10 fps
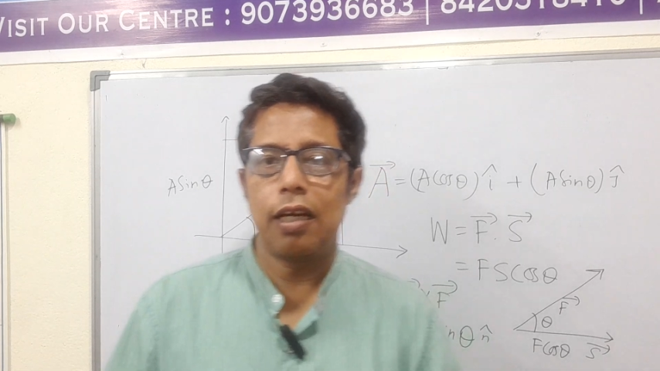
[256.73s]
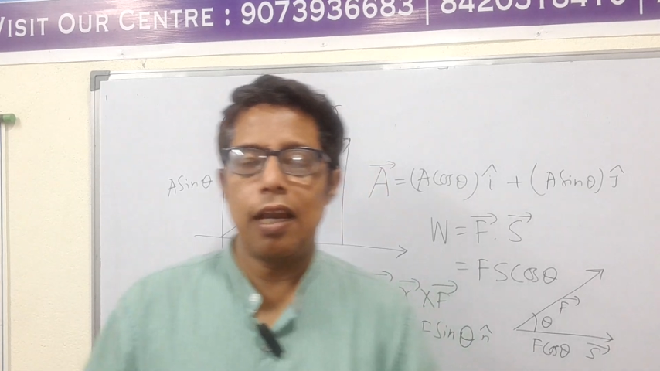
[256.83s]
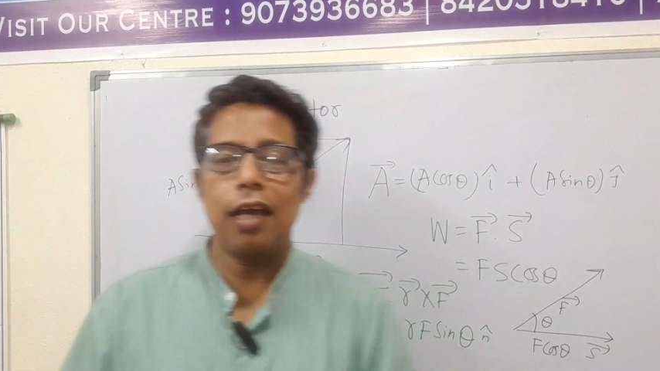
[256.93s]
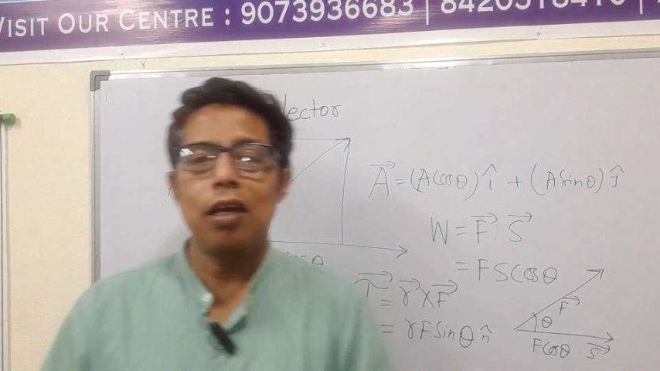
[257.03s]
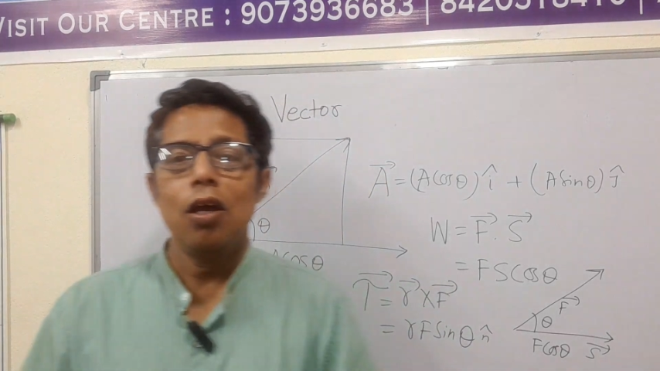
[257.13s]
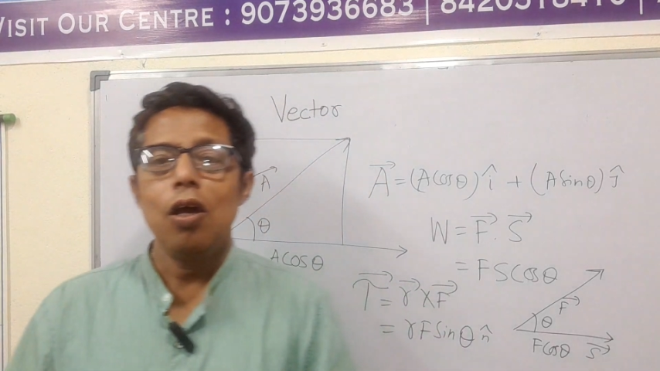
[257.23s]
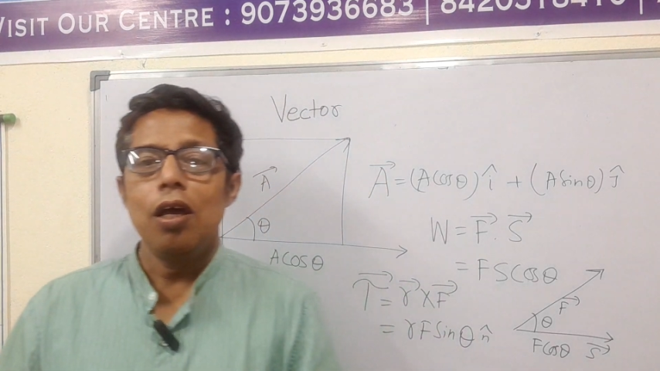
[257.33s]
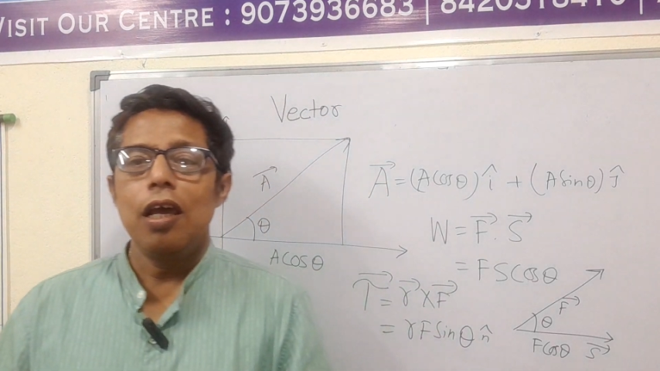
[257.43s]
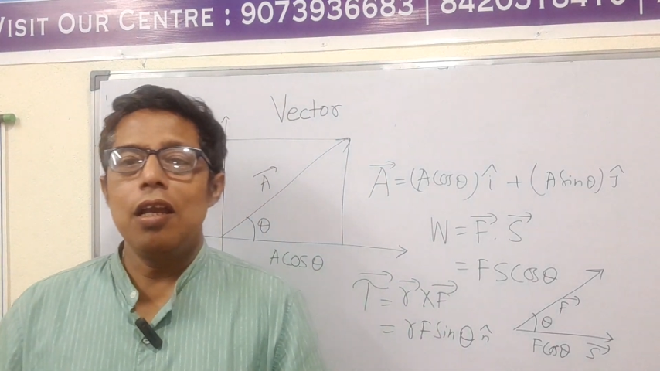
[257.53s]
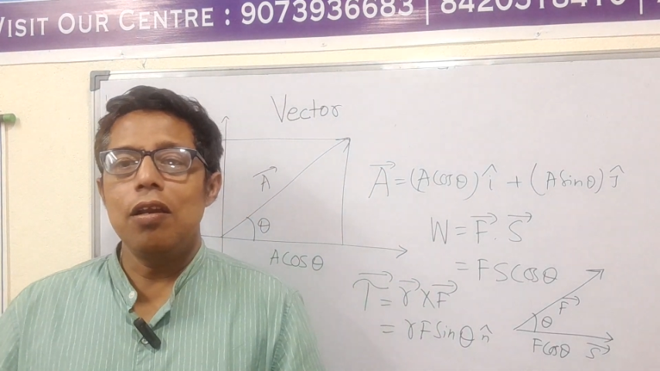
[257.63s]
Like
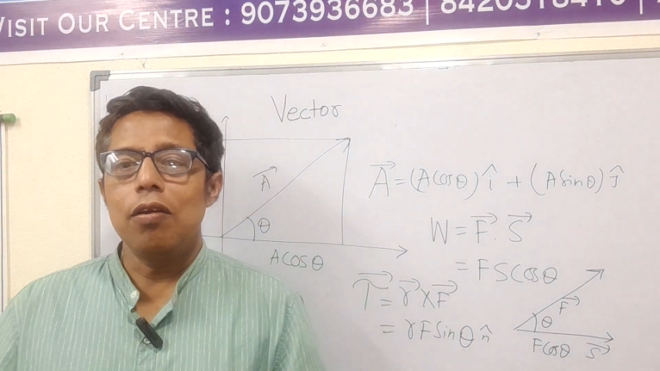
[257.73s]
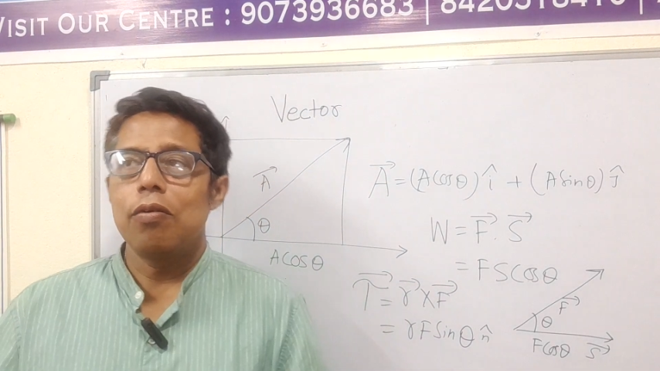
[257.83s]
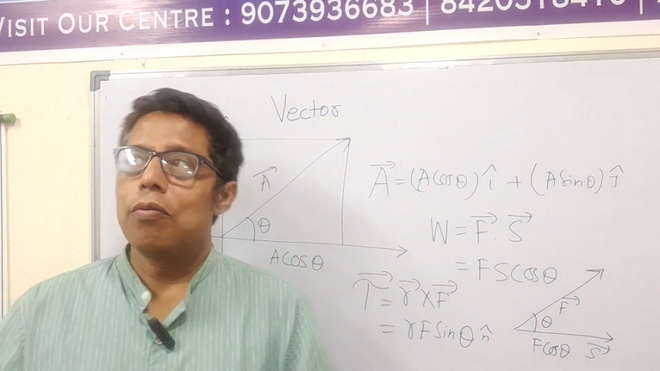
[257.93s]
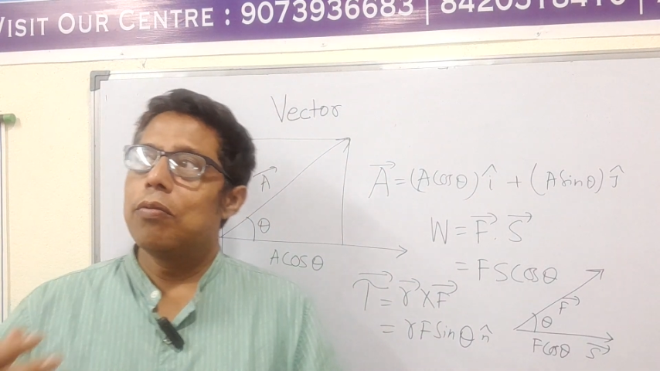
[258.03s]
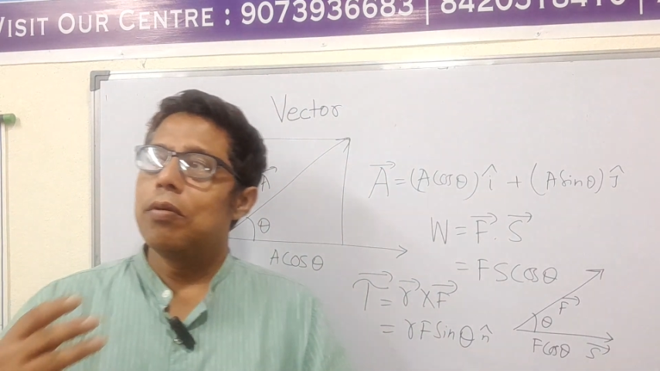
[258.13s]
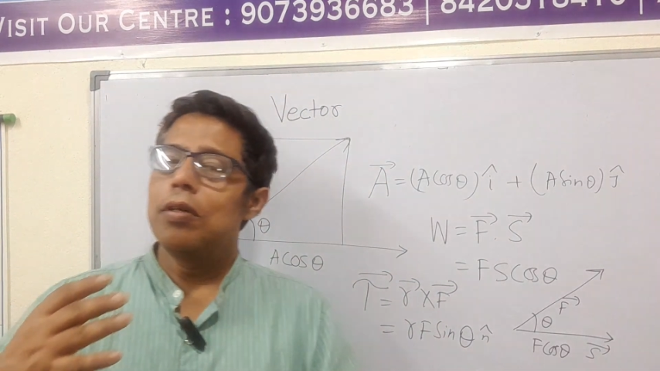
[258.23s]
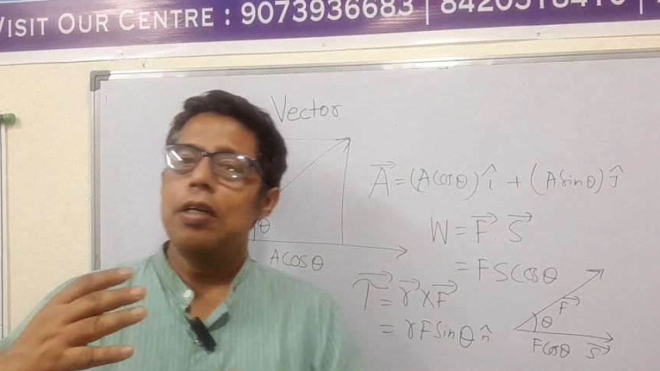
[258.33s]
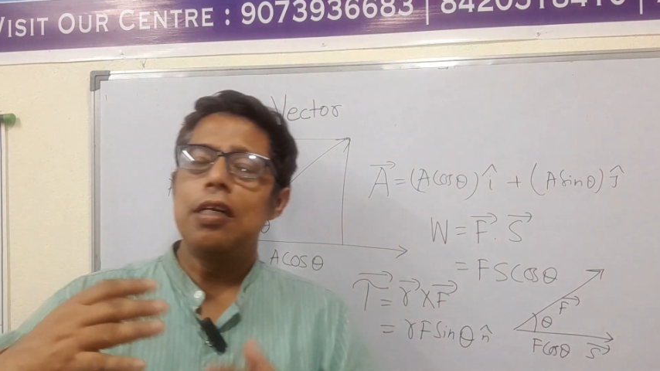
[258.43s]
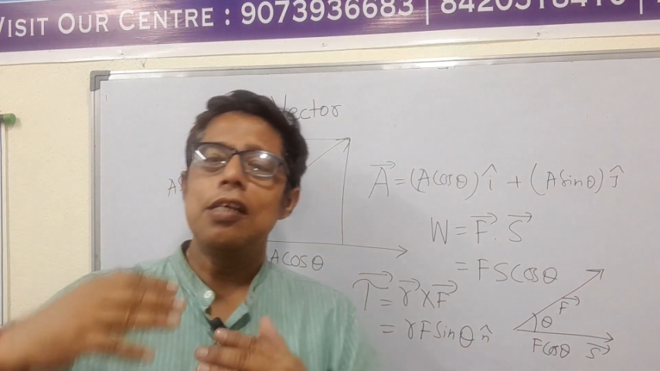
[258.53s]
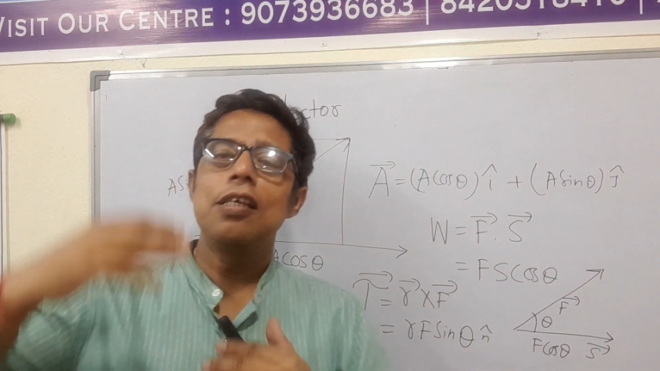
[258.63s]

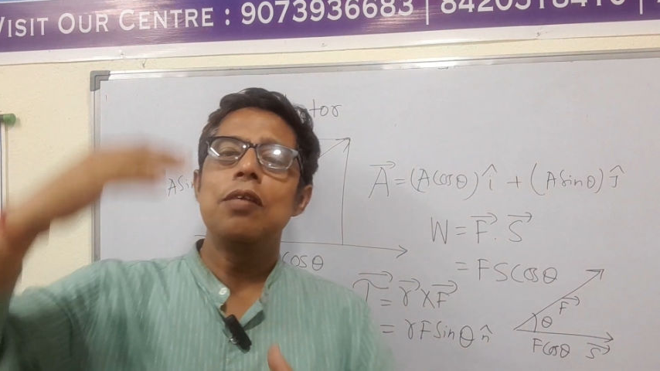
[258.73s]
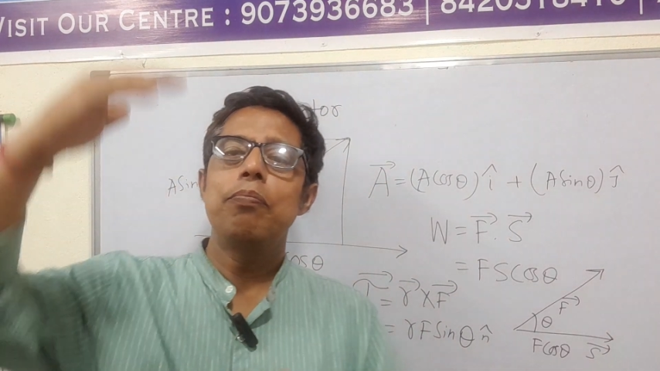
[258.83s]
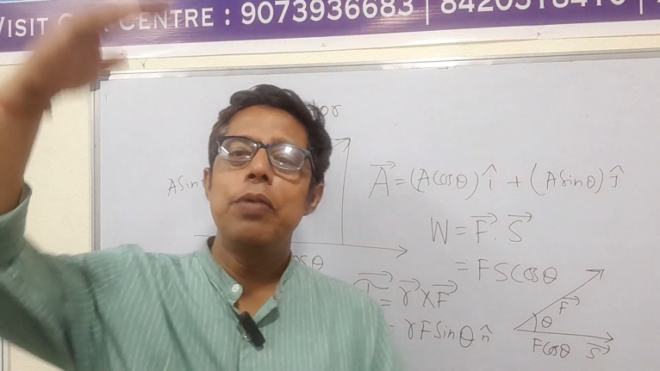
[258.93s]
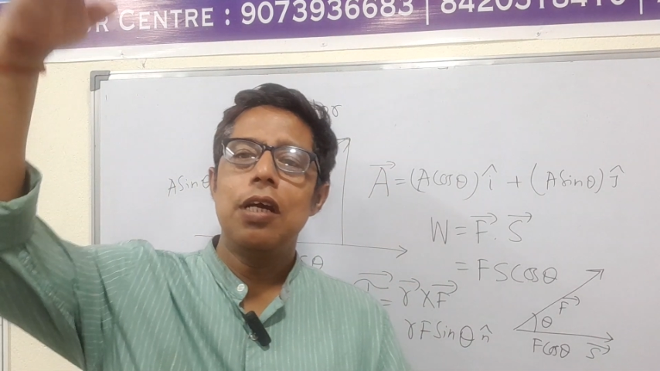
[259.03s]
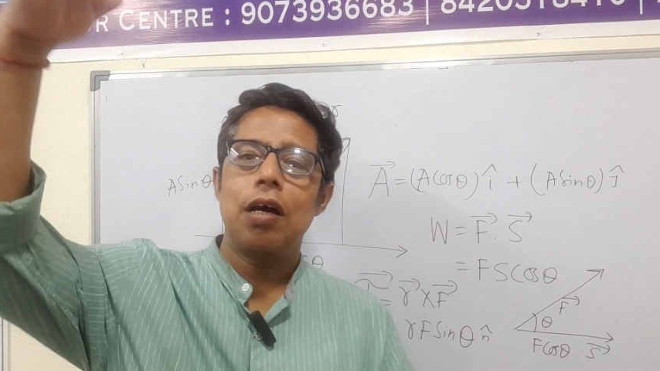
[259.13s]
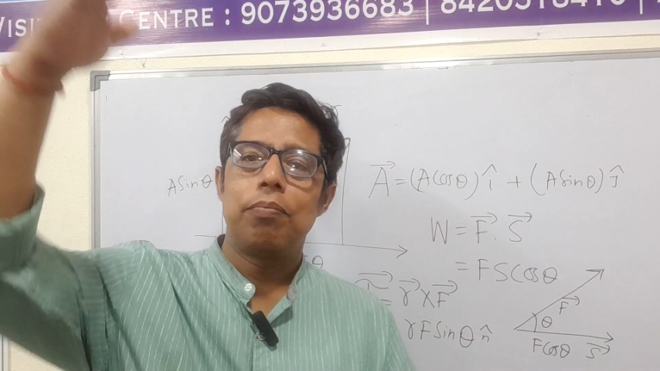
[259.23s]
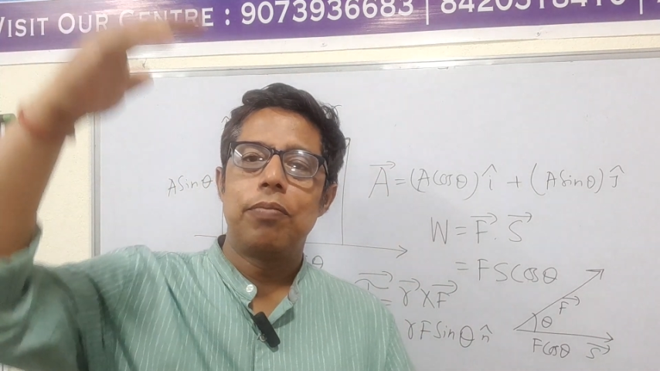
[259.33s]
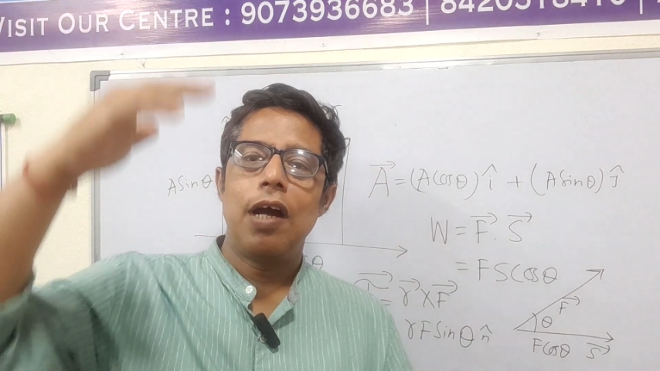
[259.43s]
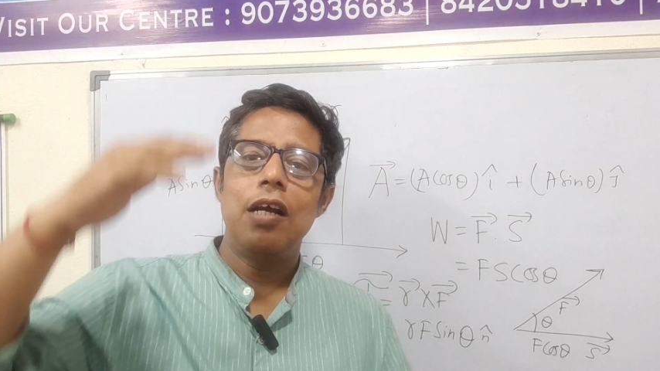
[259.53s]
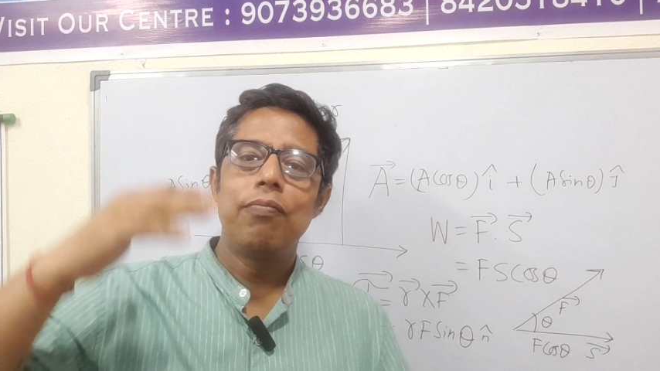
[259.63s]
it is in pickup,
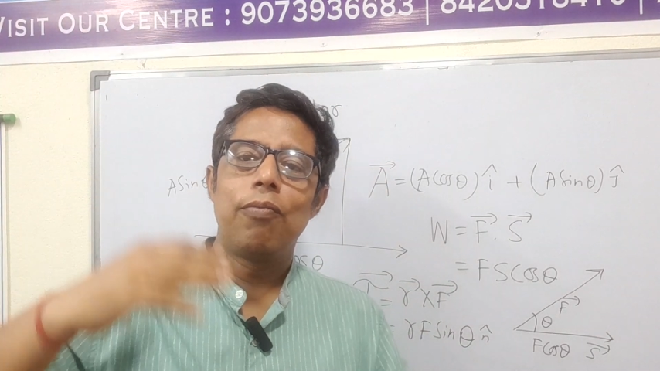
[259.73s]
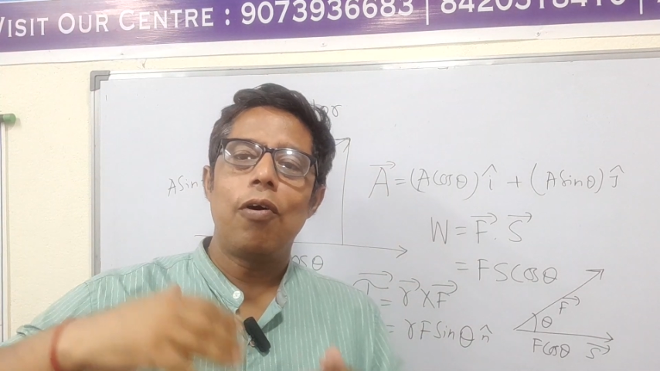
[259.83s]
right?